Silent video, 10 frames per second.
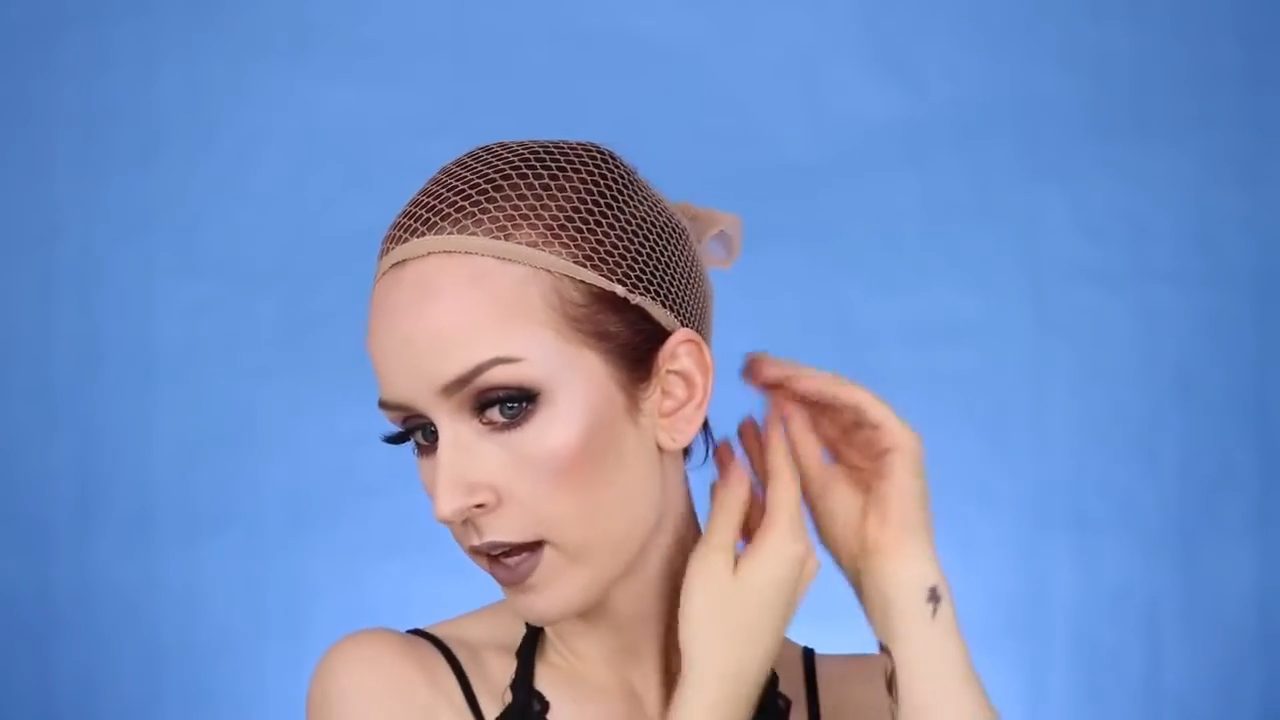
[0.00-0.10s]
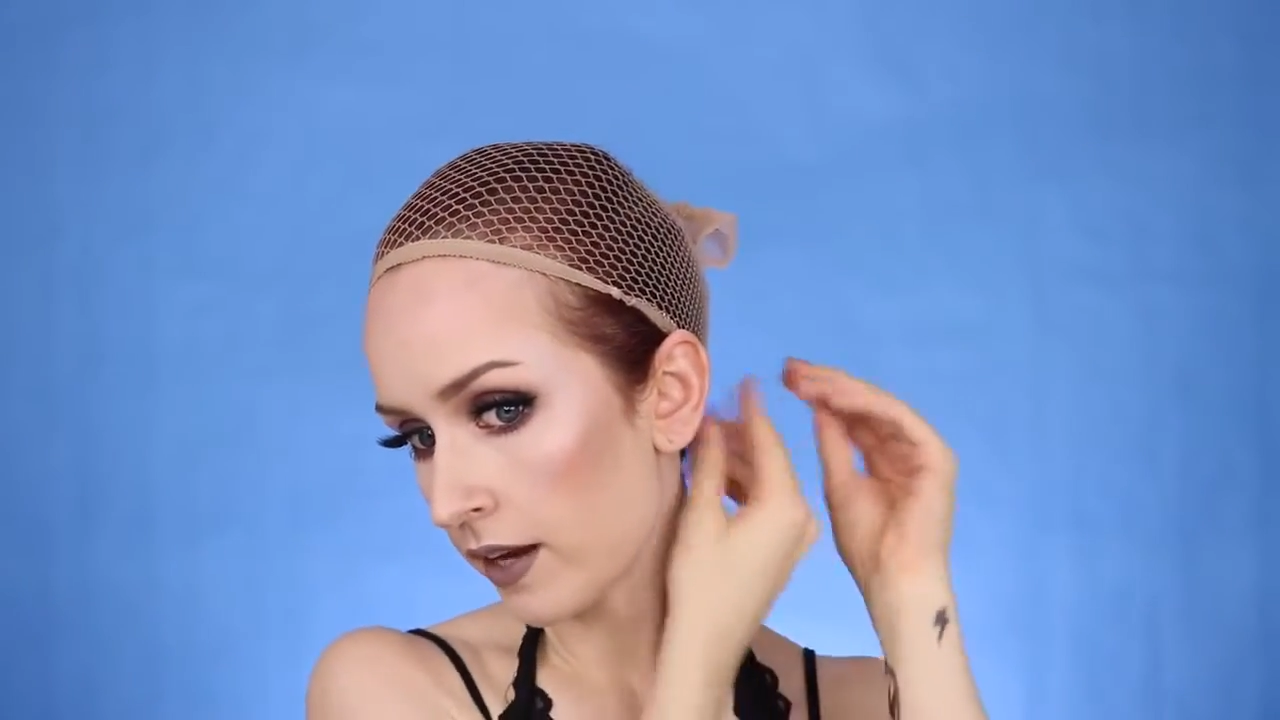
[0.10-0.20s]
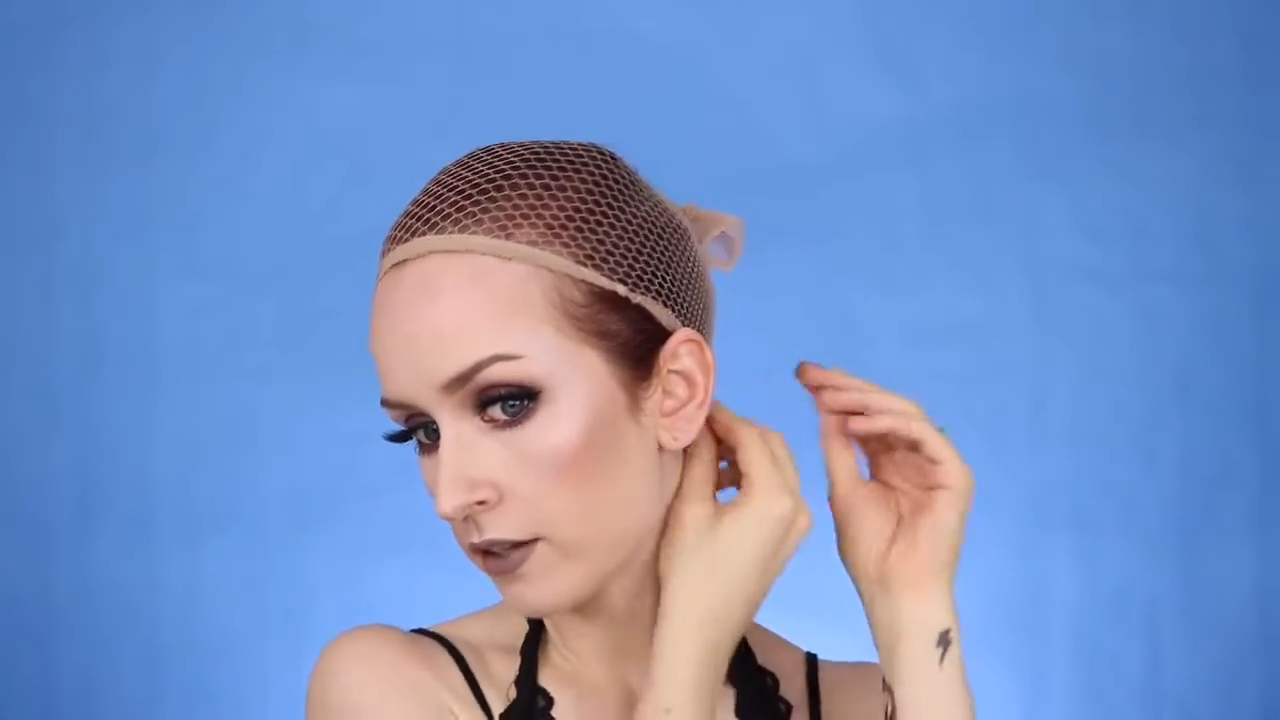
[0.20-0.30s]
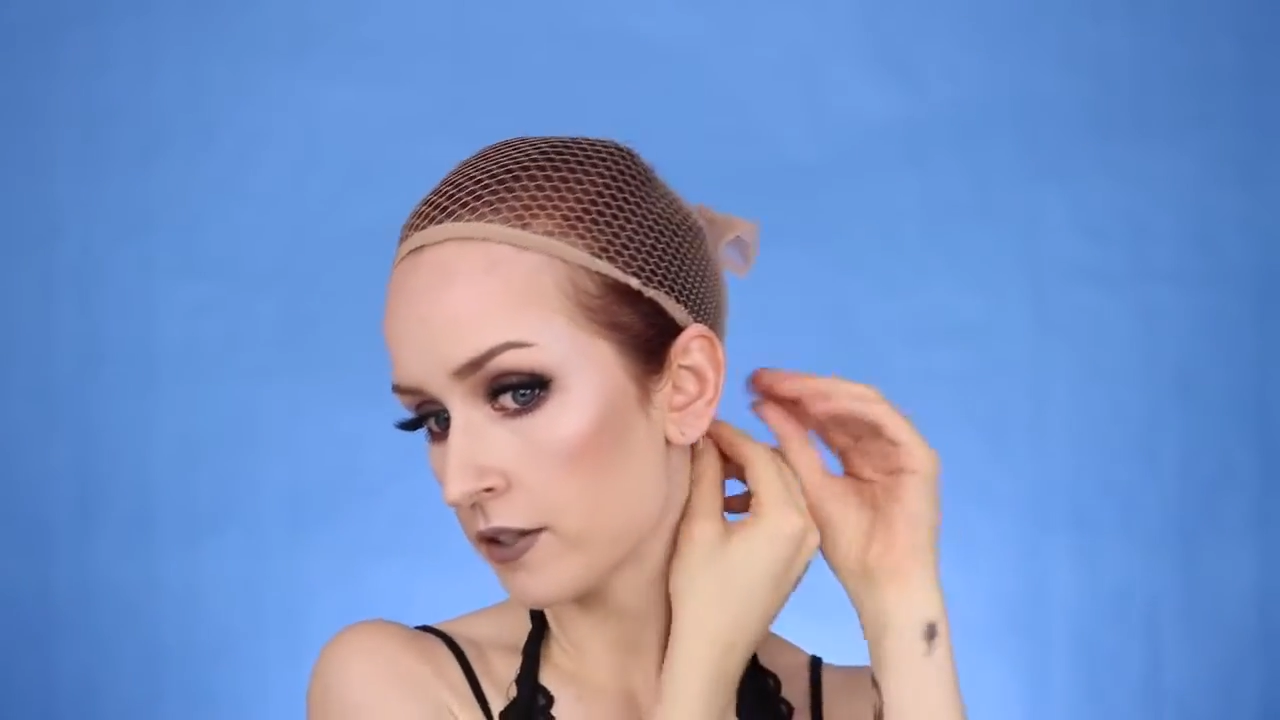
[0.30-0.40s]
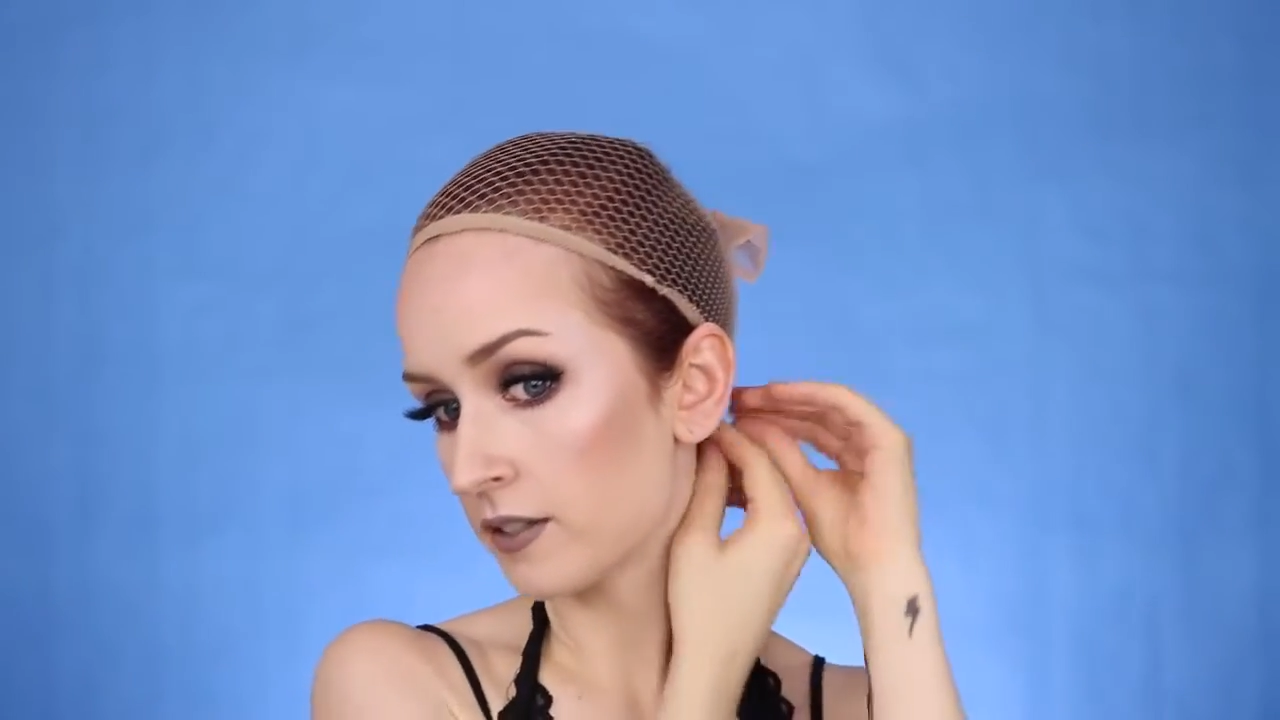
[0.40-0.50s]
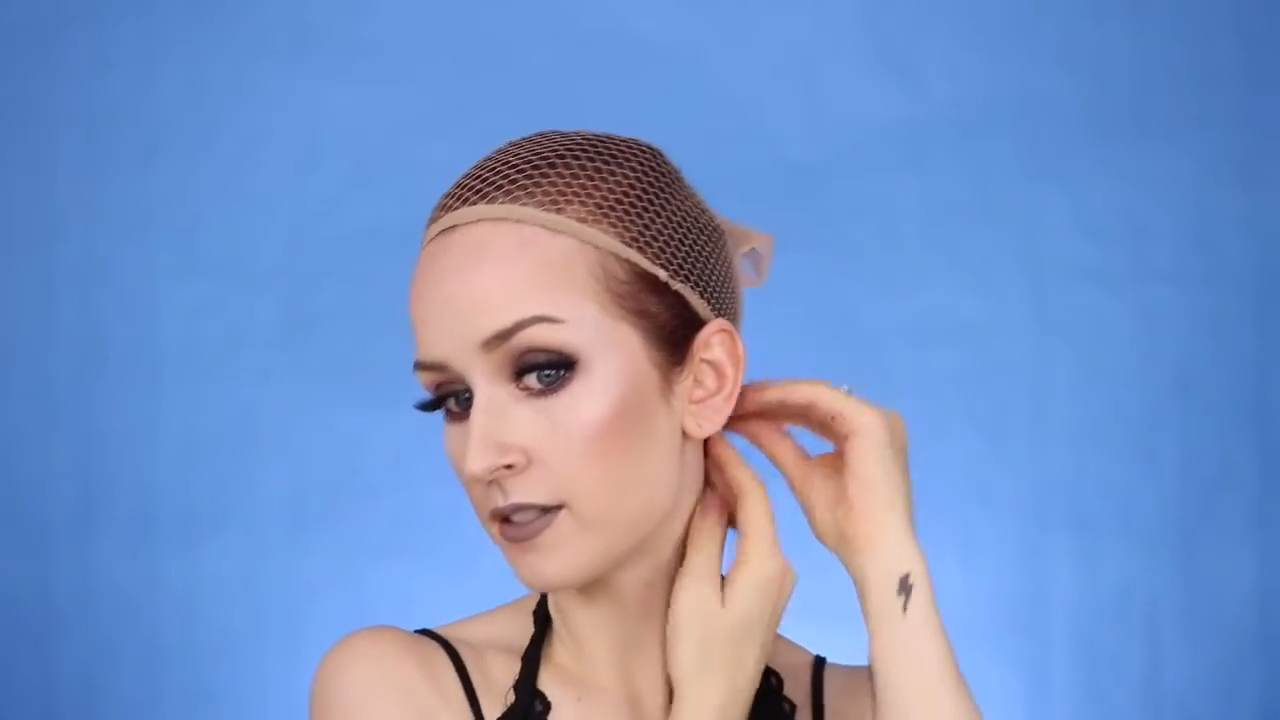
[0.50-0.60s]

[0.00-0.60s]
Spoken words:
hairs are